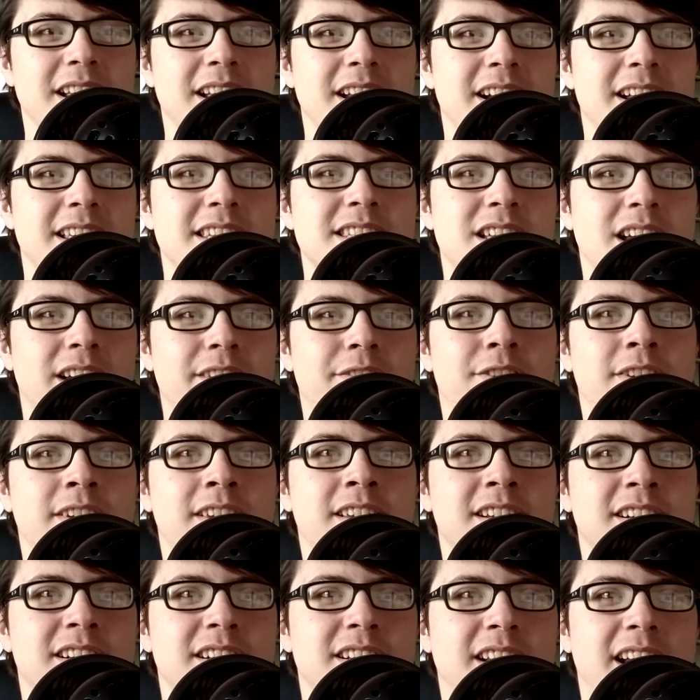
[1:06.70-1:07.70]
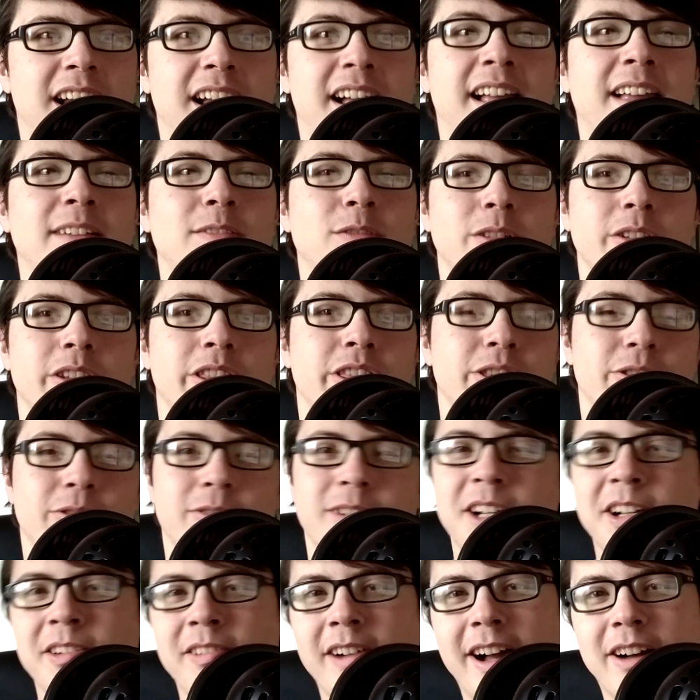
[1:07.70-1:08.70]
So I figured I will
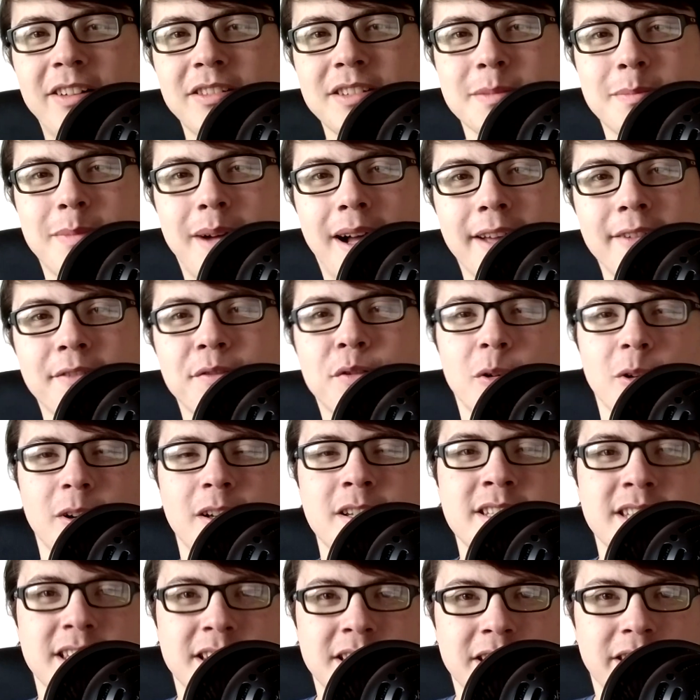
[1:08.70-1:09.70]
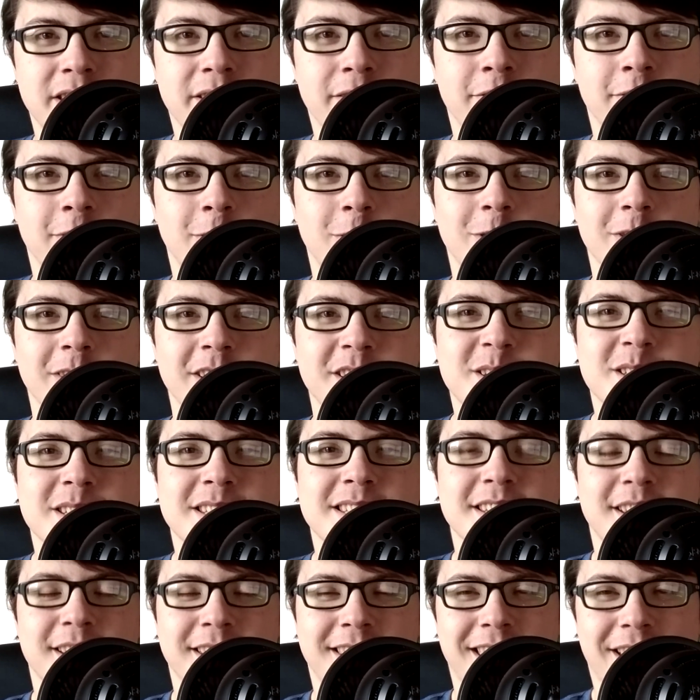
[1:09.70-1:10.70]
throw out my voice into the void
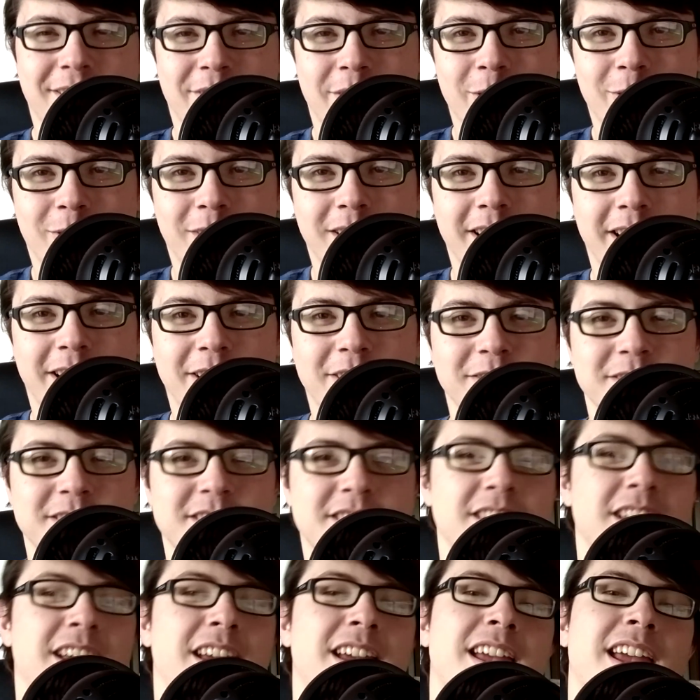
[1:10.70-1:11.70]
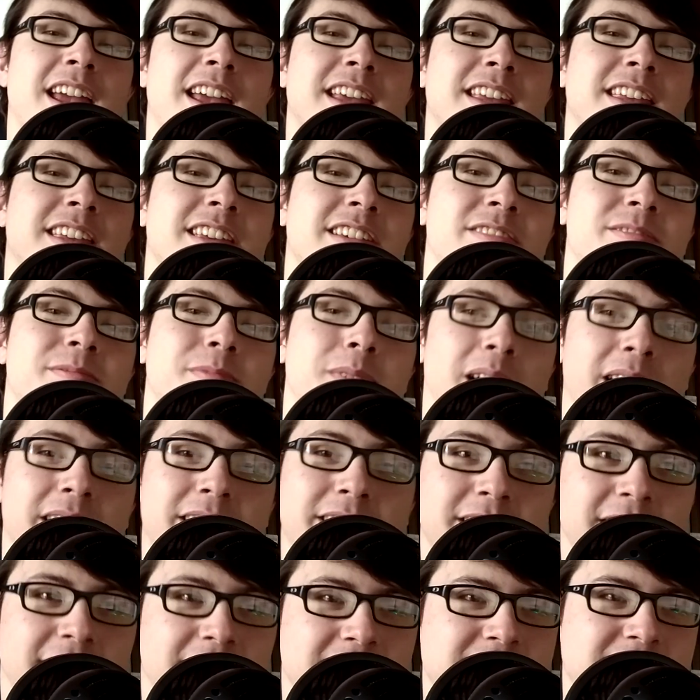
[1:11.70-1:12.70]
just like everyone else and give my
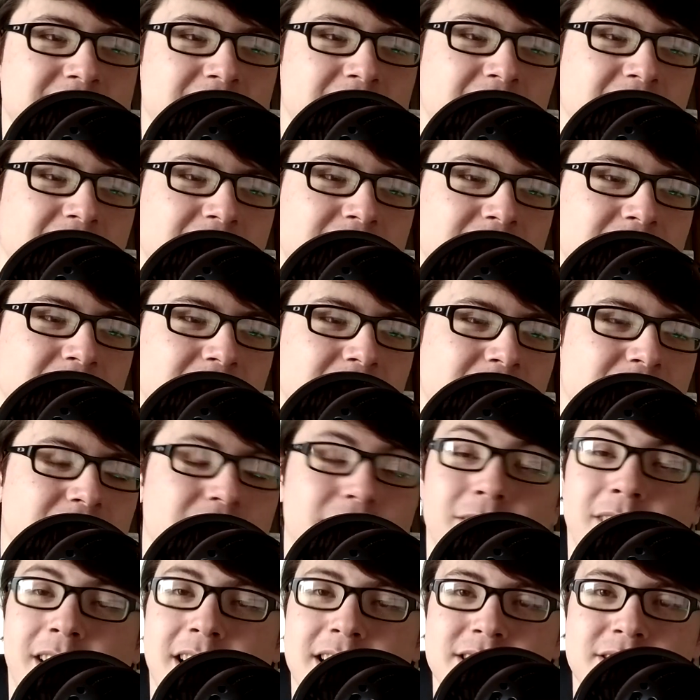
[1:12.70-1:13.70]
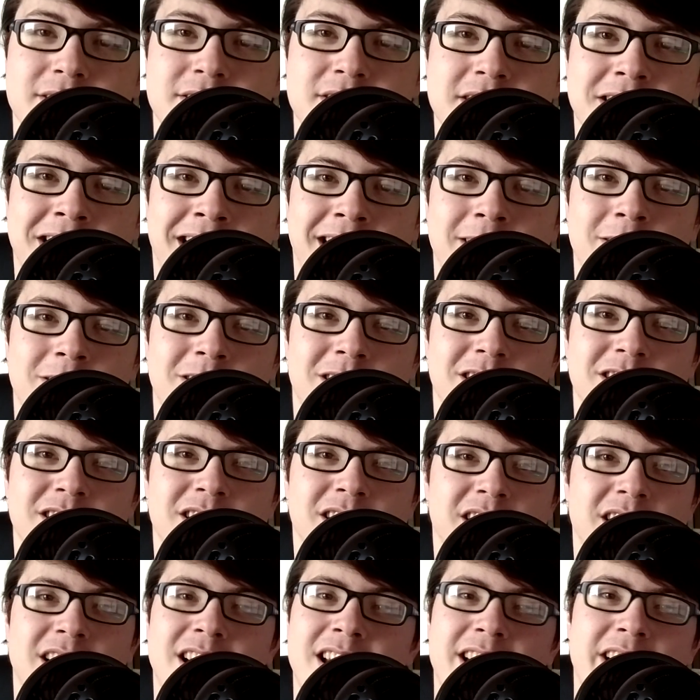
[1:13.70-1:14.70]
thoughts on The Rise of
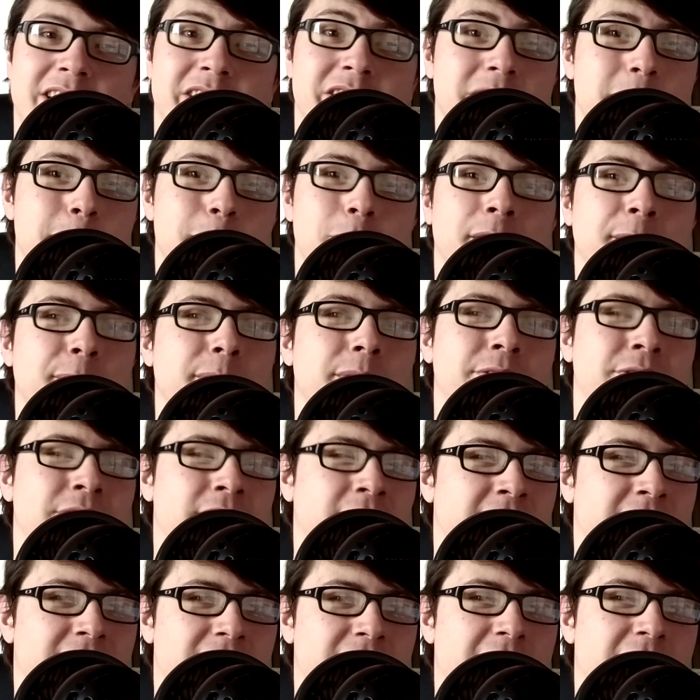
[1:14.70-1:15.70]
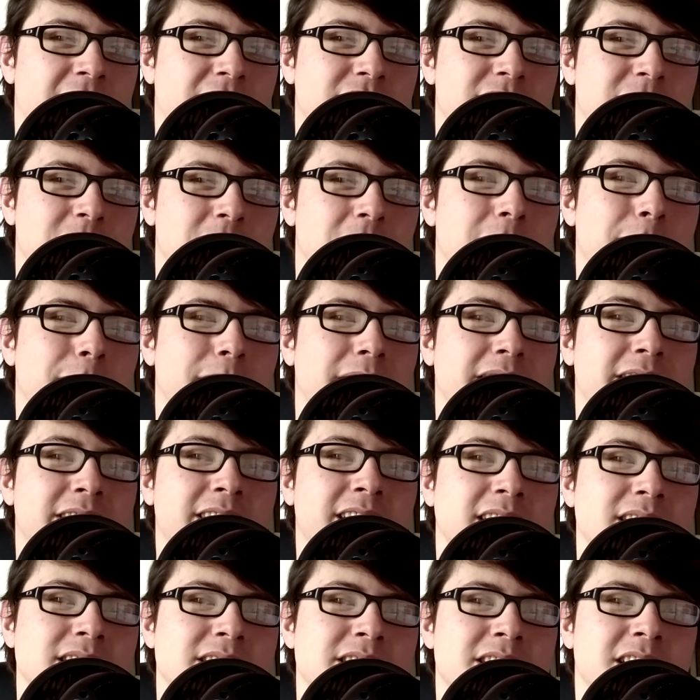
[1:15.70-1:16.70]
Skywalker. And you can probably figure out what my
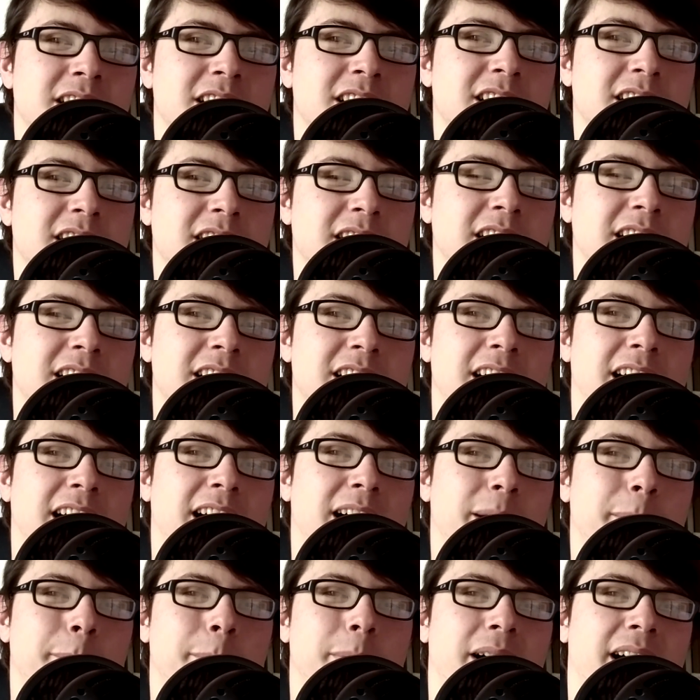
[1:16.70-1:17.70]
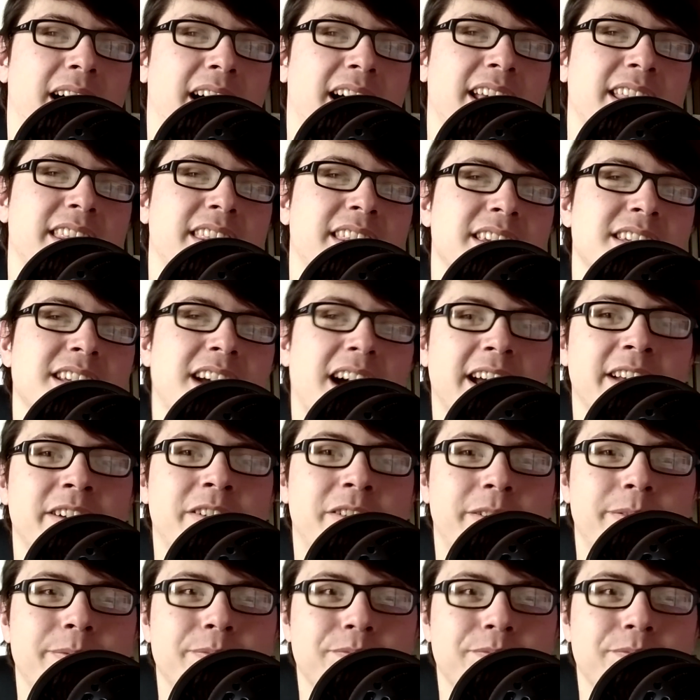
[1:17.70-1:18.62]
thoughts are by the title.